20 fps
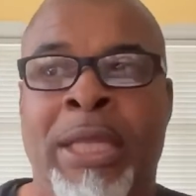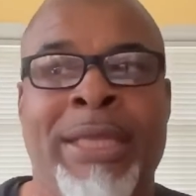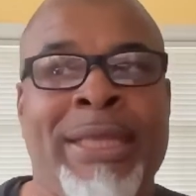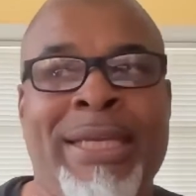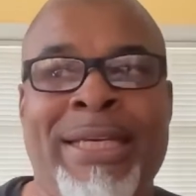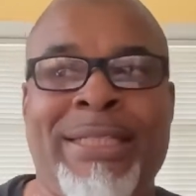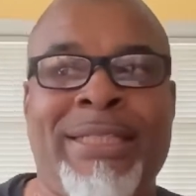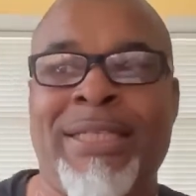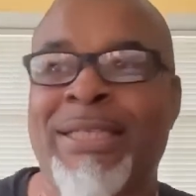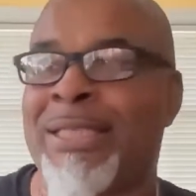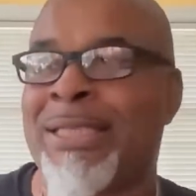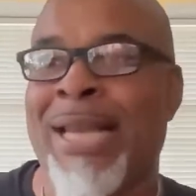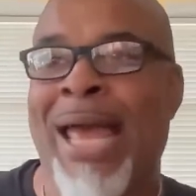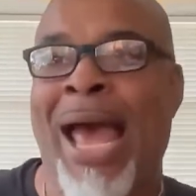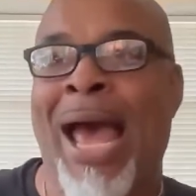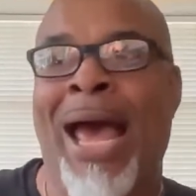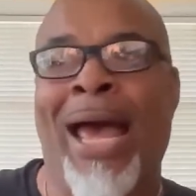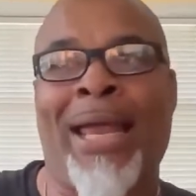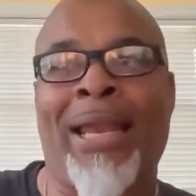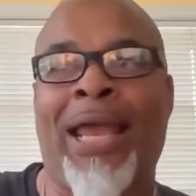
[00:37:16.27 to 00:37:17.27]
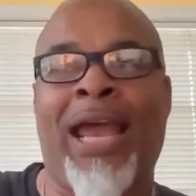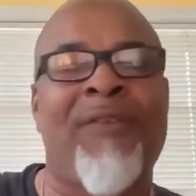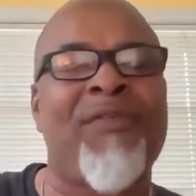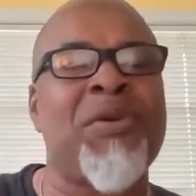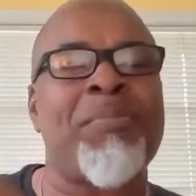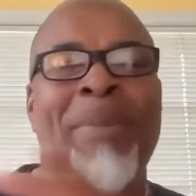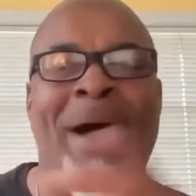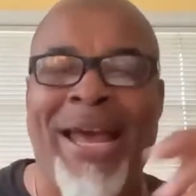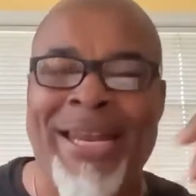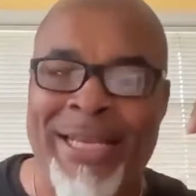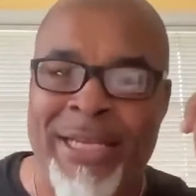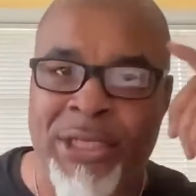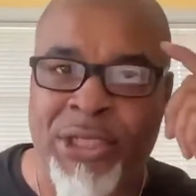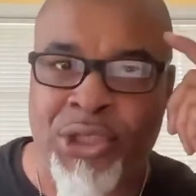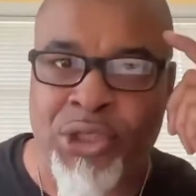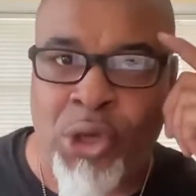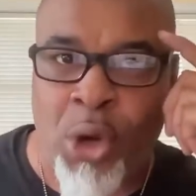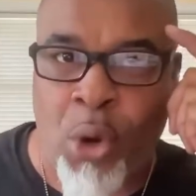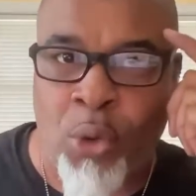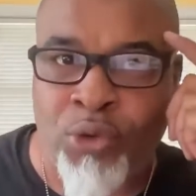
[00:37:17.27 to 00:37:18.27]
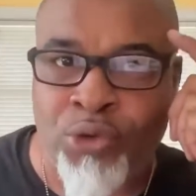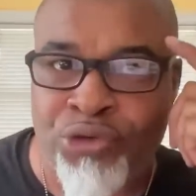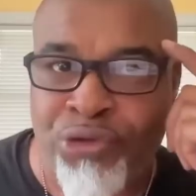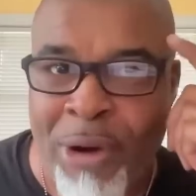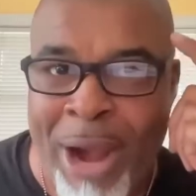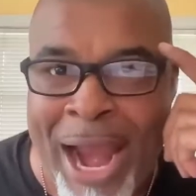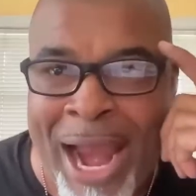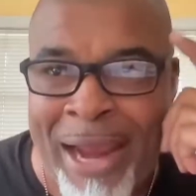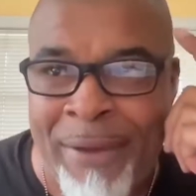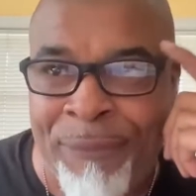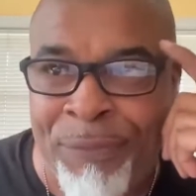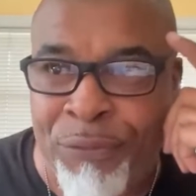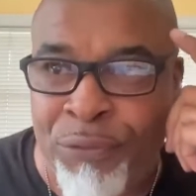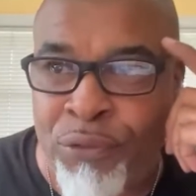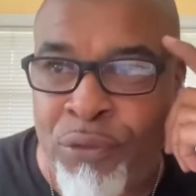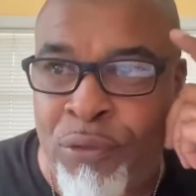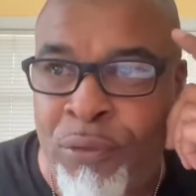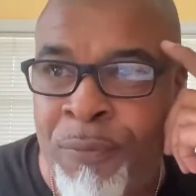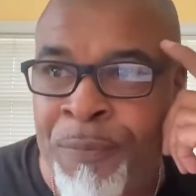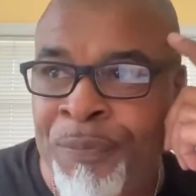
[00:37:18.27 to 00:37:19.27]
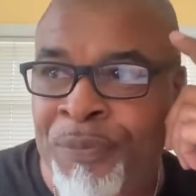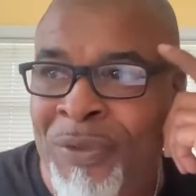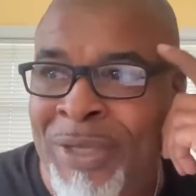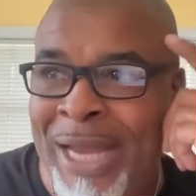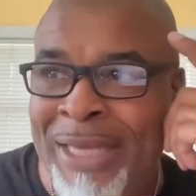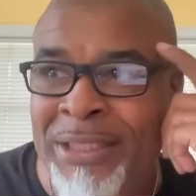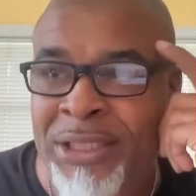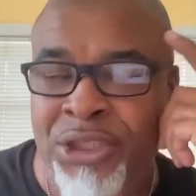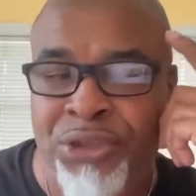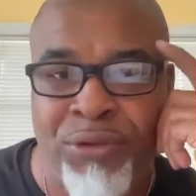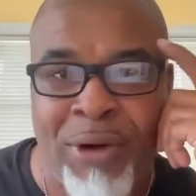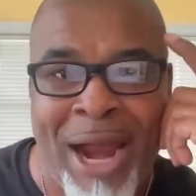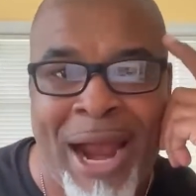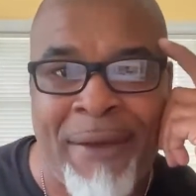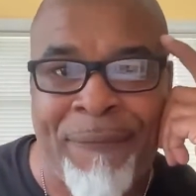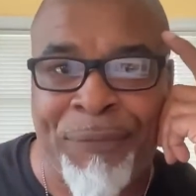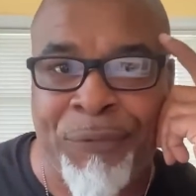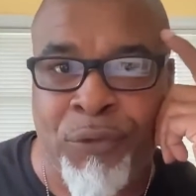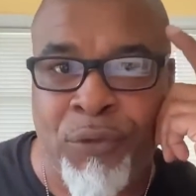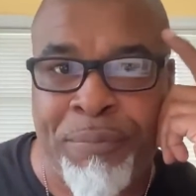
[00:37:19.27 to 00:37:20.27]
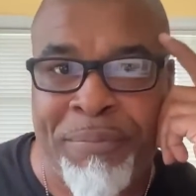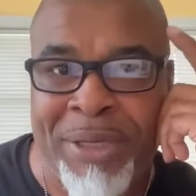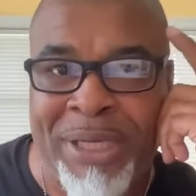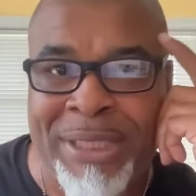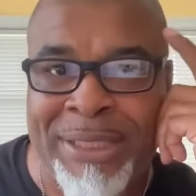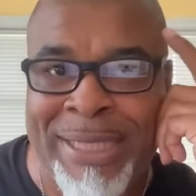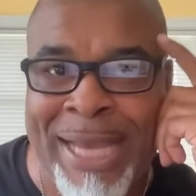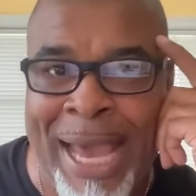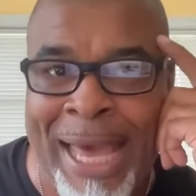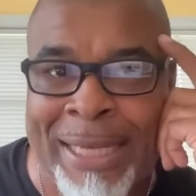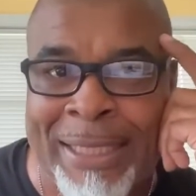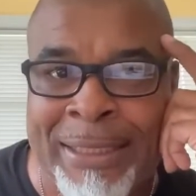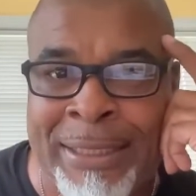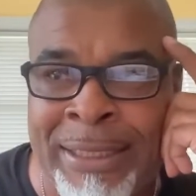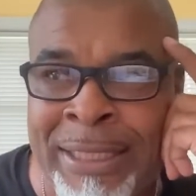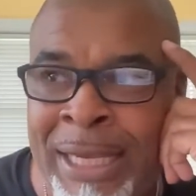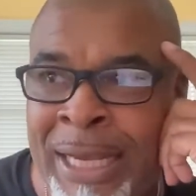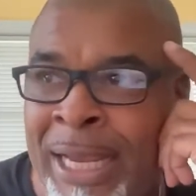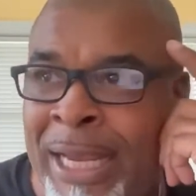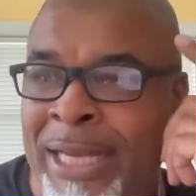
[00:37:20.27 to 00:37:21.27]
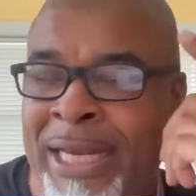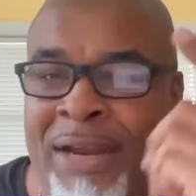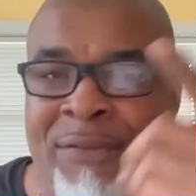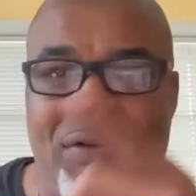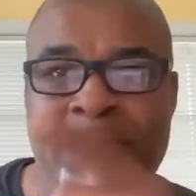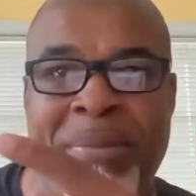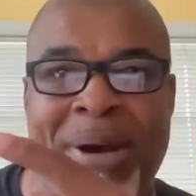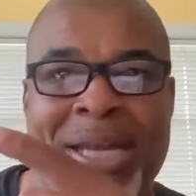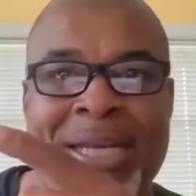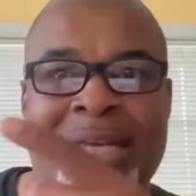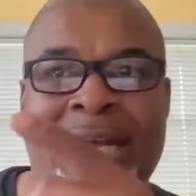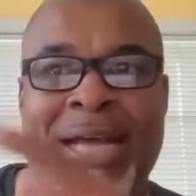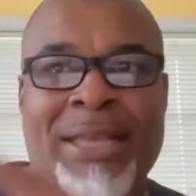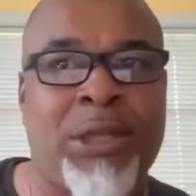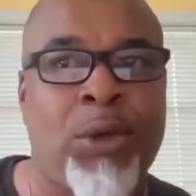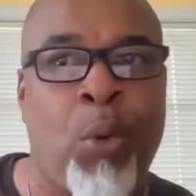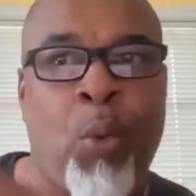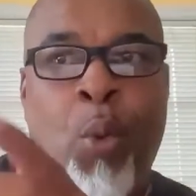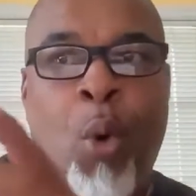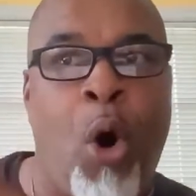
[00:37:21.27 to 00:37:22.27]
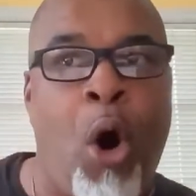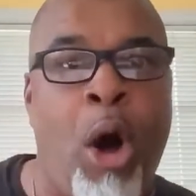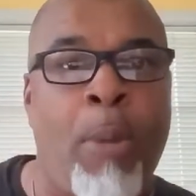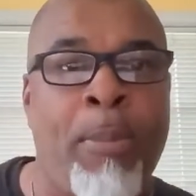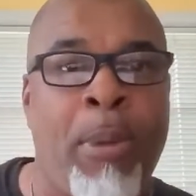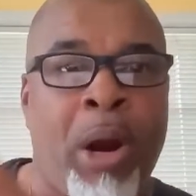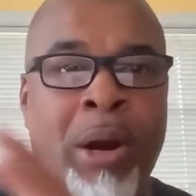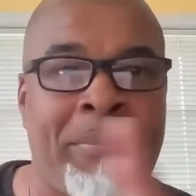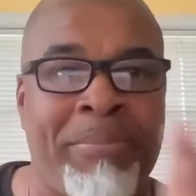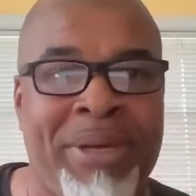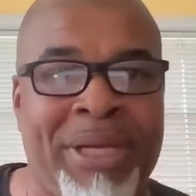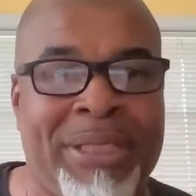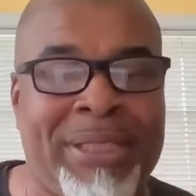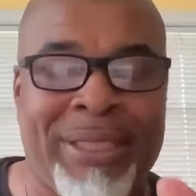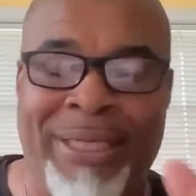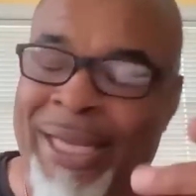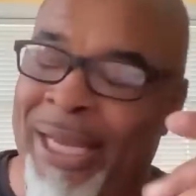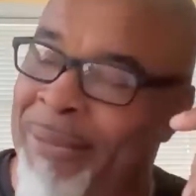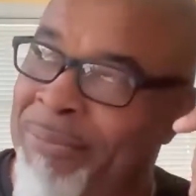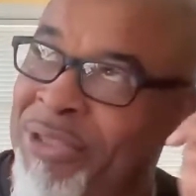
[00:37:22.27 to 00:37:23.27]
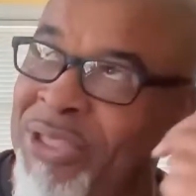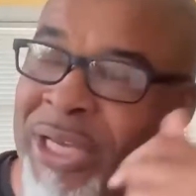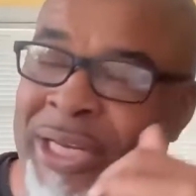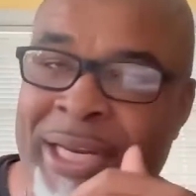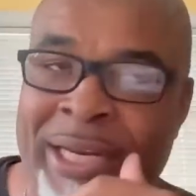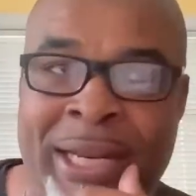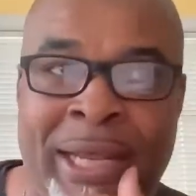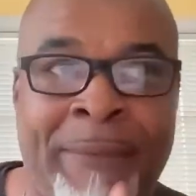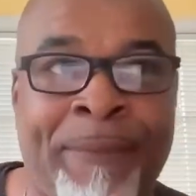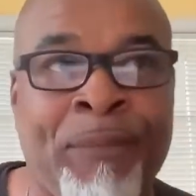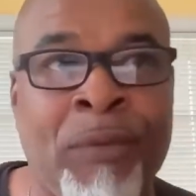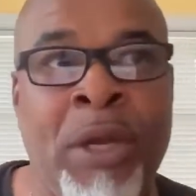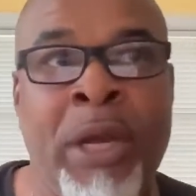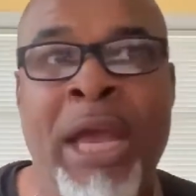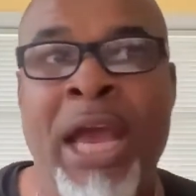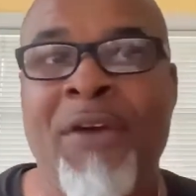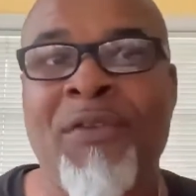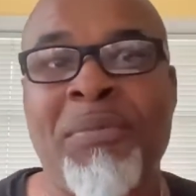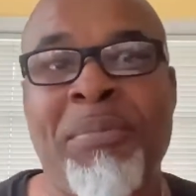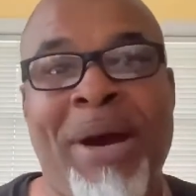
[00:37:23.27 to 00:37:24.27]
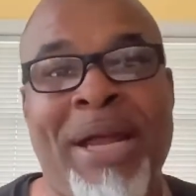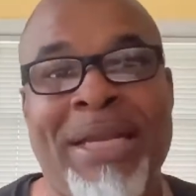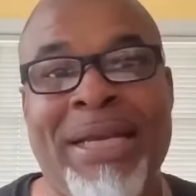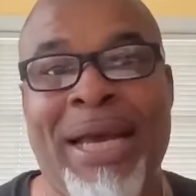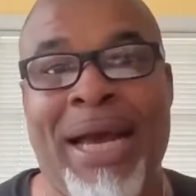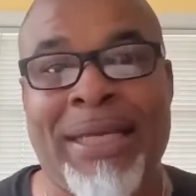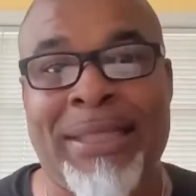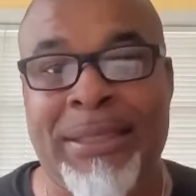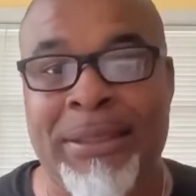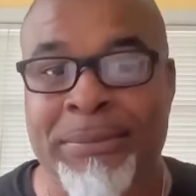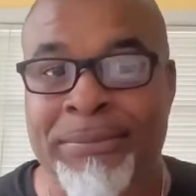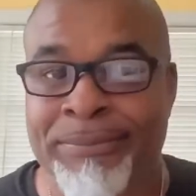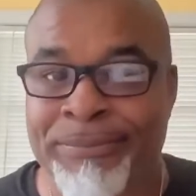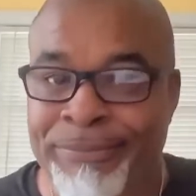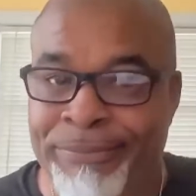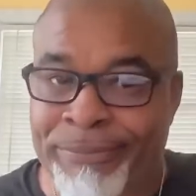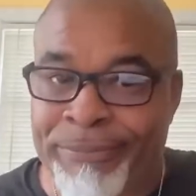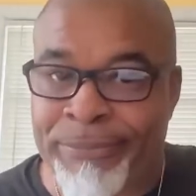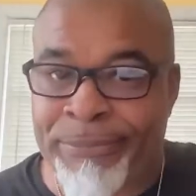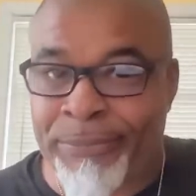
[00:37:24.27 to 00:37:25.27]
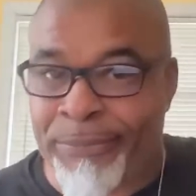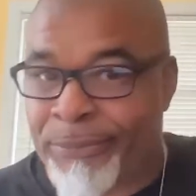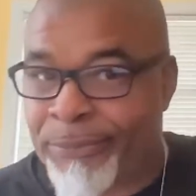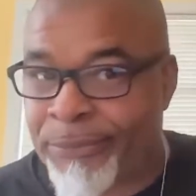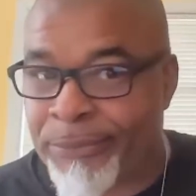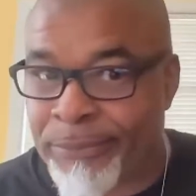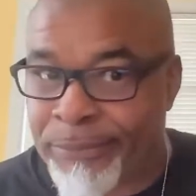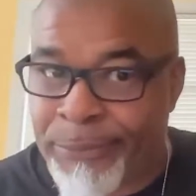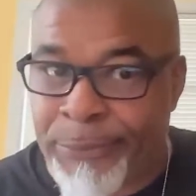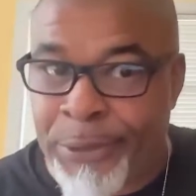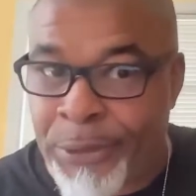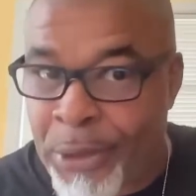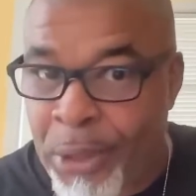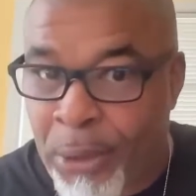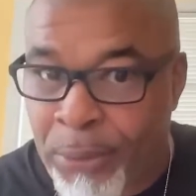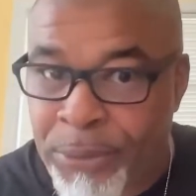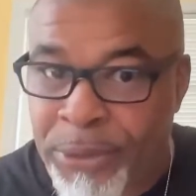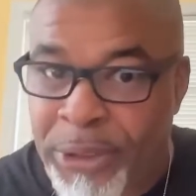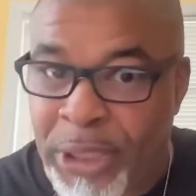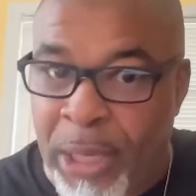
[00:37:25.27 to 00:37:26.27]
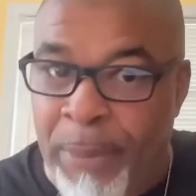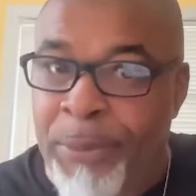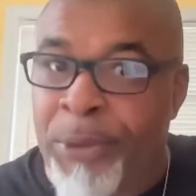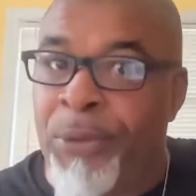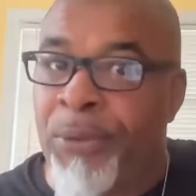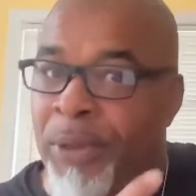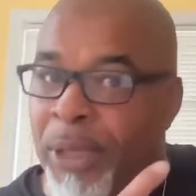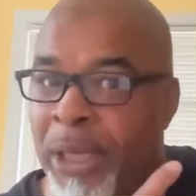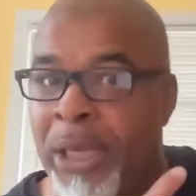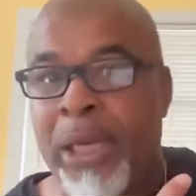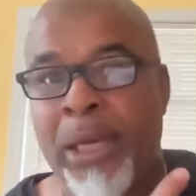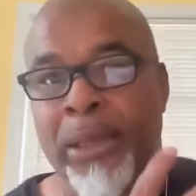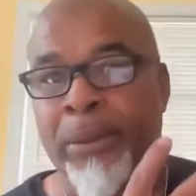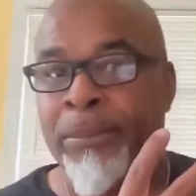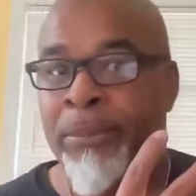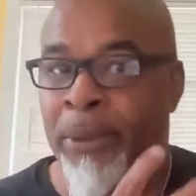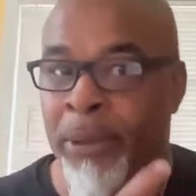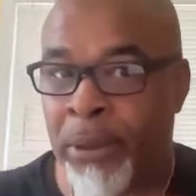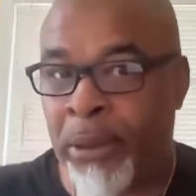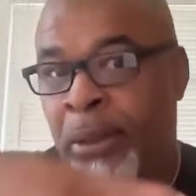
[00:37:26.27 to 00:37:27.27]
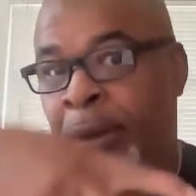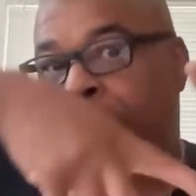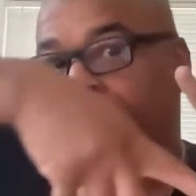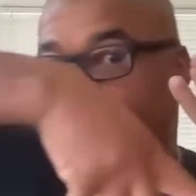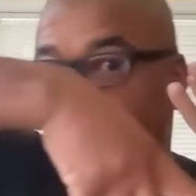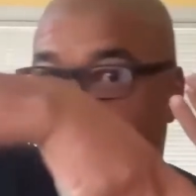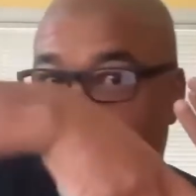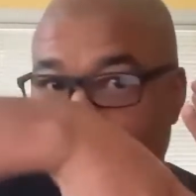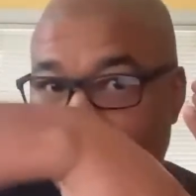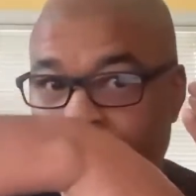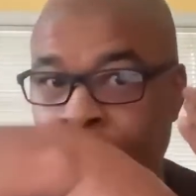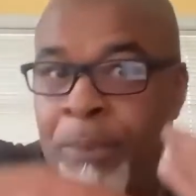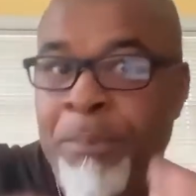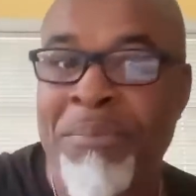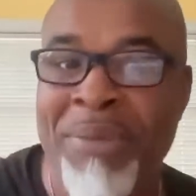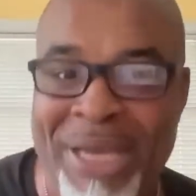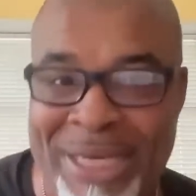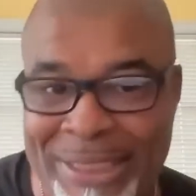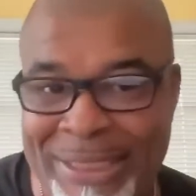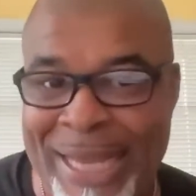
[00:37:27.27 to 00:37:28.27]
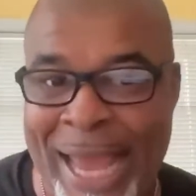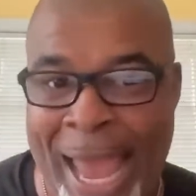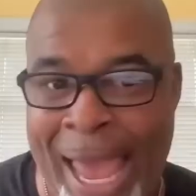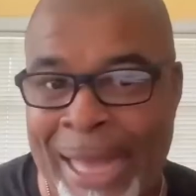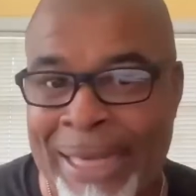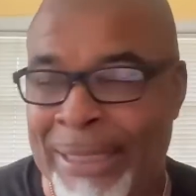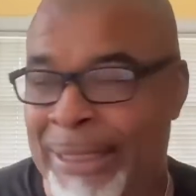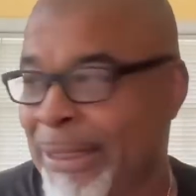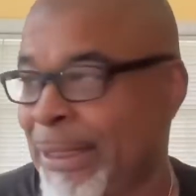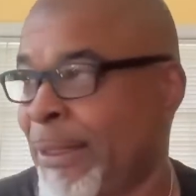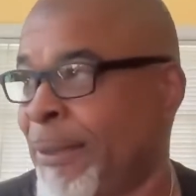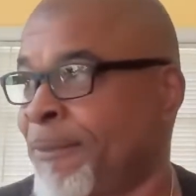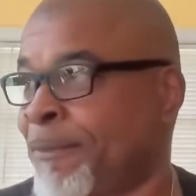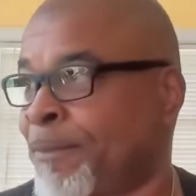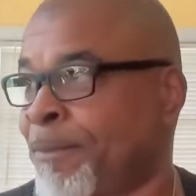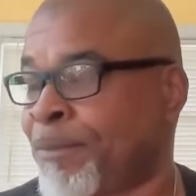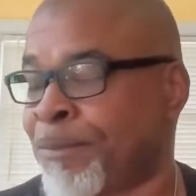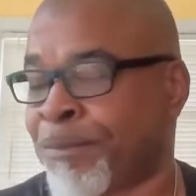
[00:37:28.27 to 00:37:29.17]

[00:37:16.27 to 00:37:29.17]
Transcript: This is not, everybody is so drive through, got the drive through mentality, and everybody got the Walmart mentality. Damn, said it in. Everybody got the, you know, WM mentality.